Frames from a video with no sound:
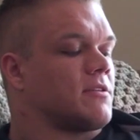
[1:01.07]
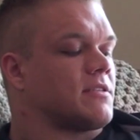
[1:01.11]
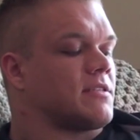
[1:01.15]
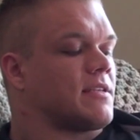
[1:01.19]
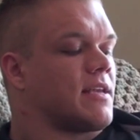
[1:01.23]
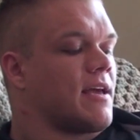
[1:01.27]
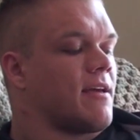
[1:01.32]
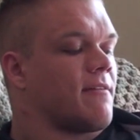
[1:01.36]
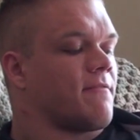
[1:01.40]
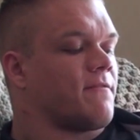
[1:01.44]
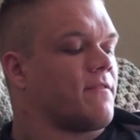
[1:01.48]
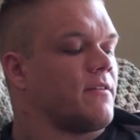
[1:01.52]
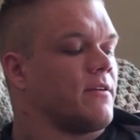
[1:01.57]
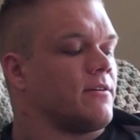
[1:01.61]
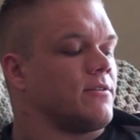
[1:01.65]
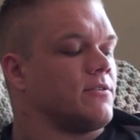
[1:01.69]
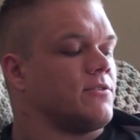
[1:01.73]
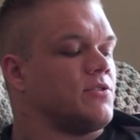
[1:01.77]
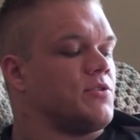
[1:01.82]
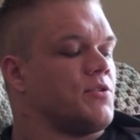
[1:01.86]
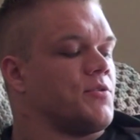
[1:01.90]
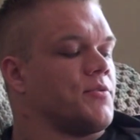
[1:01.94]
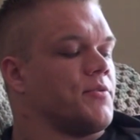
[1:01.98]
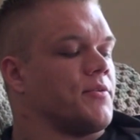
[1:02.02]

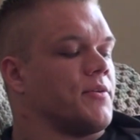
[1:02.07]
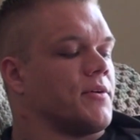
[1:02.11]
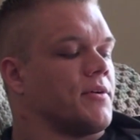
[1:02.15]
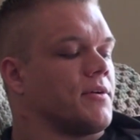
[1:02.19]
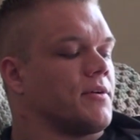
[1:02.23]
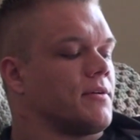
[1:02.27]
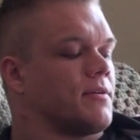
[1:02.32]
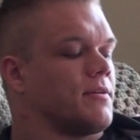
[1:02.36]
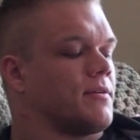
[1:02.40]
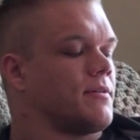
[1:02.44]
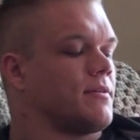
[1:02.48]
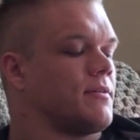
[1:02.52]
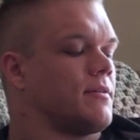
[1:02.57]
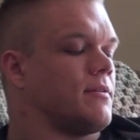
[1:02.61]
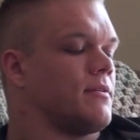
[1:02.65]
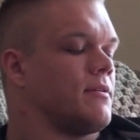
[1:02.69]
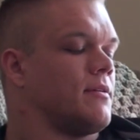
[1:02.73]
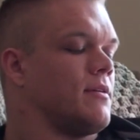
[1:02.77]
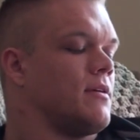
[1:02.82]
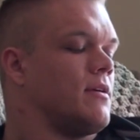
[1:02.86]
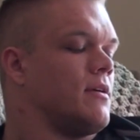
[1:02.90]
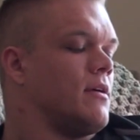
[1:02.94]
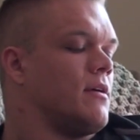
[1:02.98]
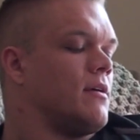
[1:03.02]
Stanfield Jr.
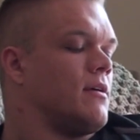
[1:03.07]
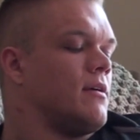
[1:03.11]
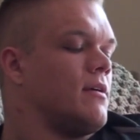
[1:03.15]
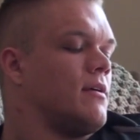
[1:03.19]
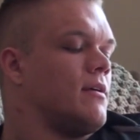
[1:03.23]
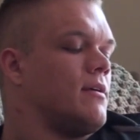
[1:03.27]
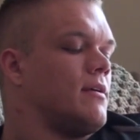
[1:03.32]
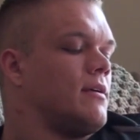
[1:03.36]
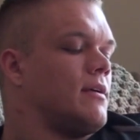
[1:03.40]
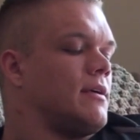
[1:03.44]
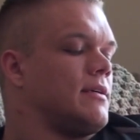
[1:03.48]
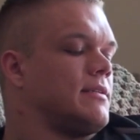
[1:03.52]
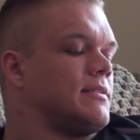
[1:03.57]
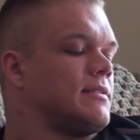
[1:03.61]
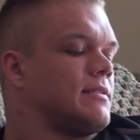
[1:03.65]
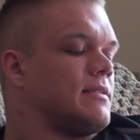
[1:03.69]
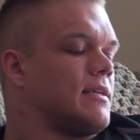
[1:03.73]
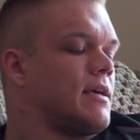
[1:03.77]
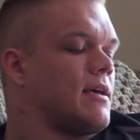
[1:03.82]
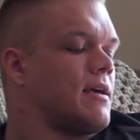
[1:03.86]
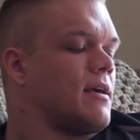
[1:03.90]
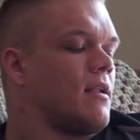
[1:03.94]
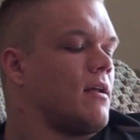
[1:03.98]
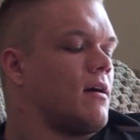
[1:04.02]
He
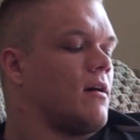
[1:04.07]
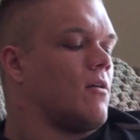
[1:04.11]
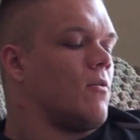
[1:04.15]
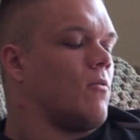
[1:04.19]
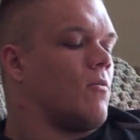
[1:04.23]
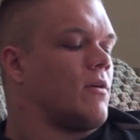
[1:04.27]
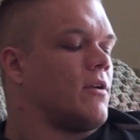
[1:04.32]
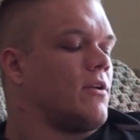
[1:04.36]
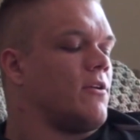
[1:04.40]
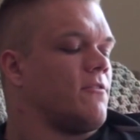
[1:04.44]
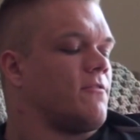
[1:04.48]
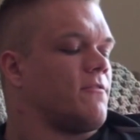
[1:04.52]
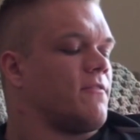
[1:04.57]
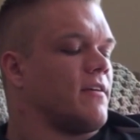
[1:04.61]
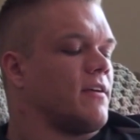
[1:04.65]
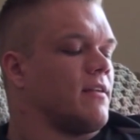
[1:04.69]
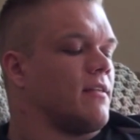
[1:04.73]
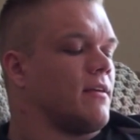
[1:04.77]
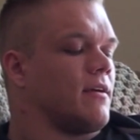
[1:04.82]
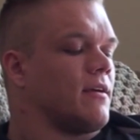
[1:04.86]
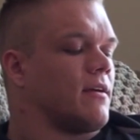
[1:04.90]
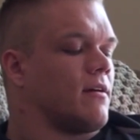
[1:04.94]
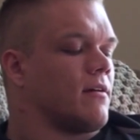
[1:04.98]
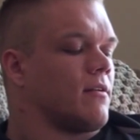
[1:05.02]
said, what are you
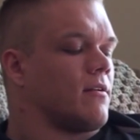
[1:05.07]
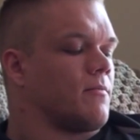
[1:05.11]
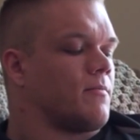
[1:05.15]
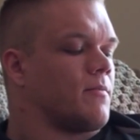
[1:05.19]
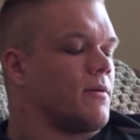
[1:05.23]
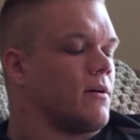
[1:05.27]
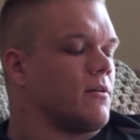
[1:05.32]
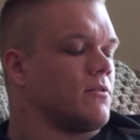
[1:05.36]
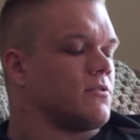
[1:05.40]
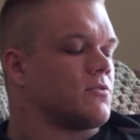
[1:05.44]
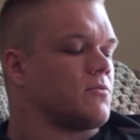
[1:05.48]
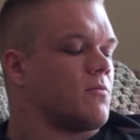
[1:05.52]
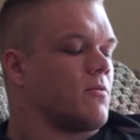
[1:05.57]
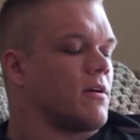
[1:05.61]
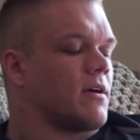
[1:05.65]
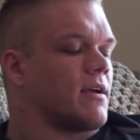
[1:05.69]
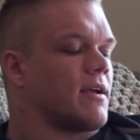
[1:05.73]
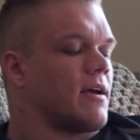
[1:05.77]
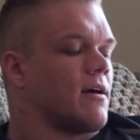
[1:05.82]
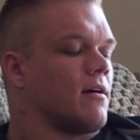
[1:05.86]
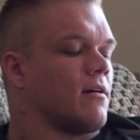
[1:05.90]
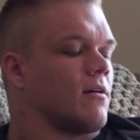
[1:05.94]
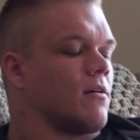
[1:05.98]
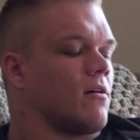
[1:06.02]
feeling on a
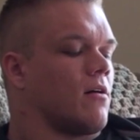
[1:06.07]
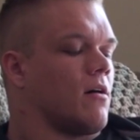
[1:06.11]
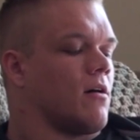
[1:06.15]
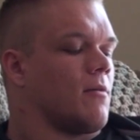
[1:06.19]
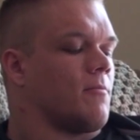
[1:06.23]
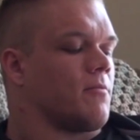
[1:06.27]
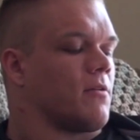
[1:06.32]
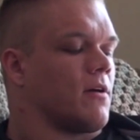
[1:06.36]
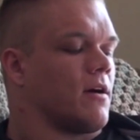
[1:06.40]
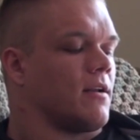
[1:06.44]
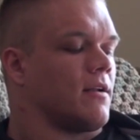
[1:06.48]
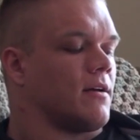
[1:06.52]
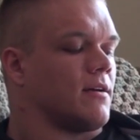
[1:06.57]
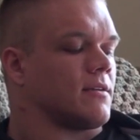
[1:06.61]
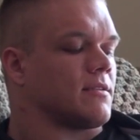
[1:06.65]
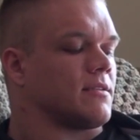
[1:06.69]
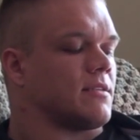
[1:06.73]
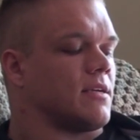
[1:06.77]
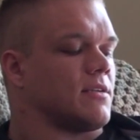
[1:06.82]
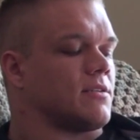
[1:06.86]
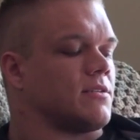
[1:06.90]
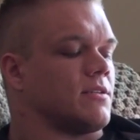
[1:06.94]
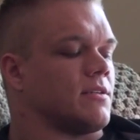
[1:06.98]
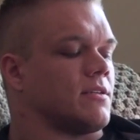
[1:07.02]
post-workout carb product
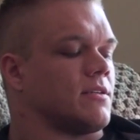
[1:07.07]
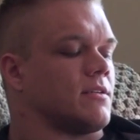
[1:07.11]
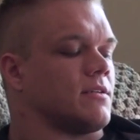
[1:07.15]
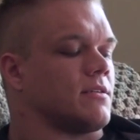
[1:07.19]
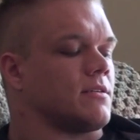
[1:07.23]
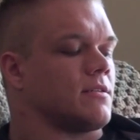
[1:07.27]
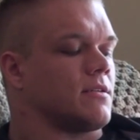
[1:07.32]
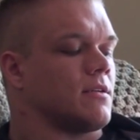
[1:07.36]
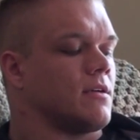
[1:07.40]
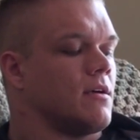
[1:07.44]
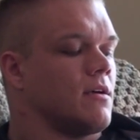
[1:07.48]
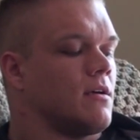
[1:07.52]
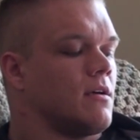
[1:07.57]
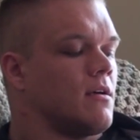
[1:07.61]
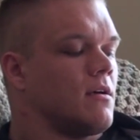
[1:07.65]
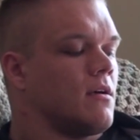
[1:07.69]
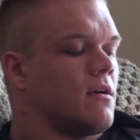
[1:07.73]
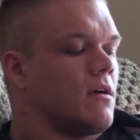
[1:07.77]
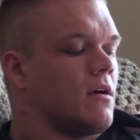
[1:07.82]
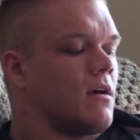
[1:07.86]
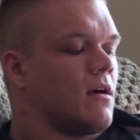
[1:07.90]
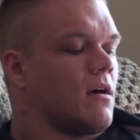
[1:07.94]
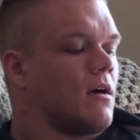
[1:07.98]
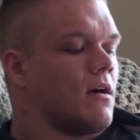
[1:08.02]
such as,
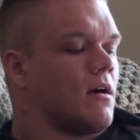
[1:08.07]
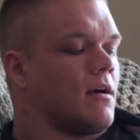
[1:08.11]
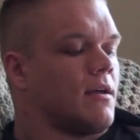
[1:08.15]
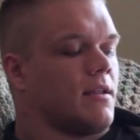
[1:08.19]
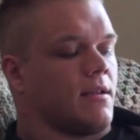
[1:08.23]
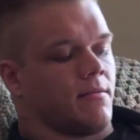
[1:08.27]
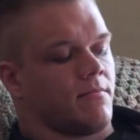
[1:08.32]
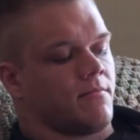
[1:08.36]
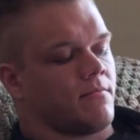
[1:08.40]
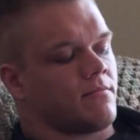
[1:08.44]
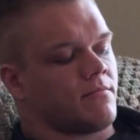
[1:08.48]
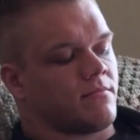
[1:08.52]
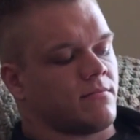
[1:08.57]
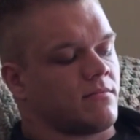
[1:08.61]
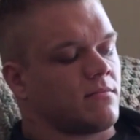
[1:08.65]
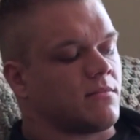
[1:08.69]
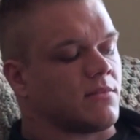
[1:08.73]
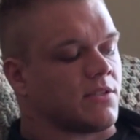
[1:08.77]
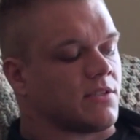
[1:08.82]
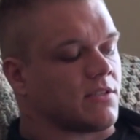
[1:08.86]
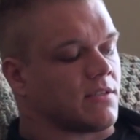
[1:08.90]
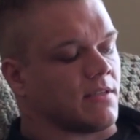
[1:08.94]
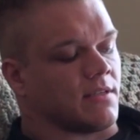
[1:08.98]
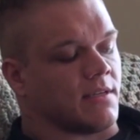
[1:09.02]
he
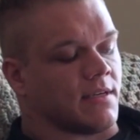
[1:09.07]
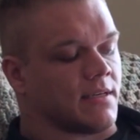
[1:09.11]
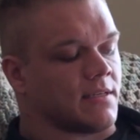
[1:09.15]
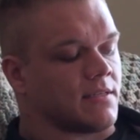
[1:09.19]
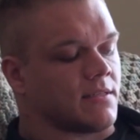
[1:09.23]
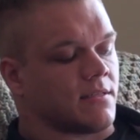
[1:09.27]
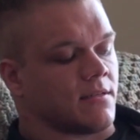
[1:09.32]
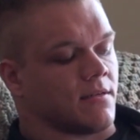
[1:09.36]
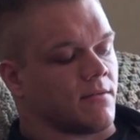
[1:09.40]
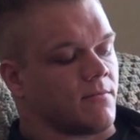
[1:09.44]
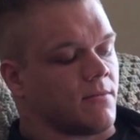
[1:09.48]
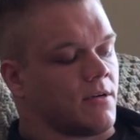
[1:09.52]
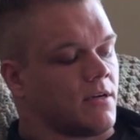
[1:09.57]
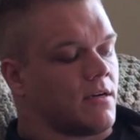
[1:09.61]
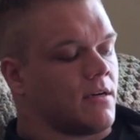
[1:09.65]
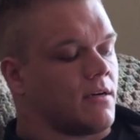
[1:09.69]
just lists some,